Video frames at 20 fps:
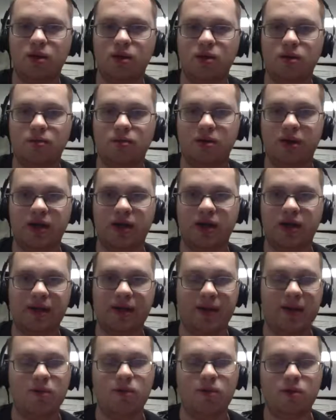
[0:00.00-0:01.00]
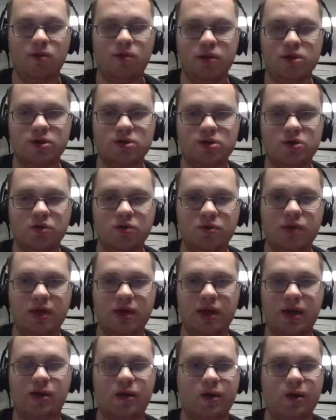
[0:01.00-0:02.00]
But I like what Wirt's doing. He
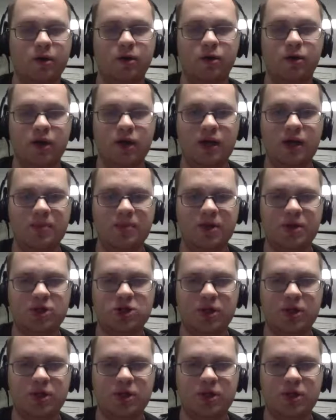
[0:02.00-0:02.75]
had another good 8-pitch at